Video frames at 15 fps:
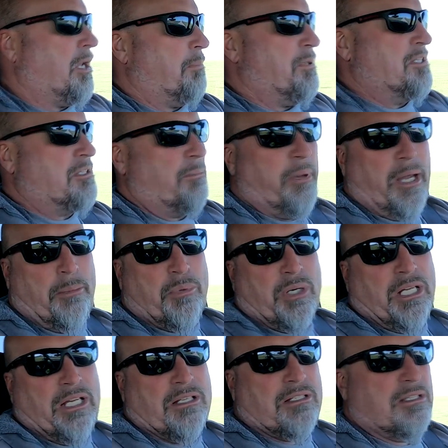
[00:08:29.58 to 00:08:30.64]
a piece of paper
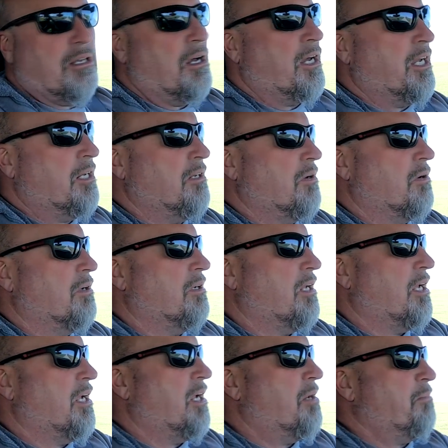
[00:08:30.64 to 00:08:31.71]
to get signed on
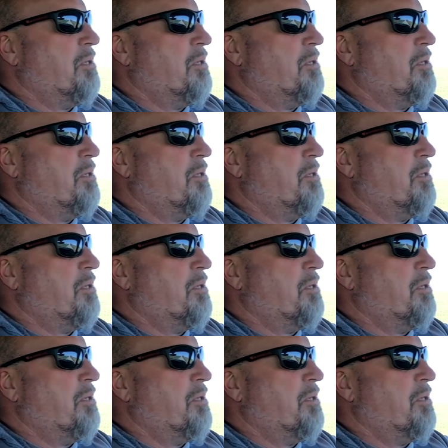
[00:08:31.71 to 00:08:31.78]
a, uh,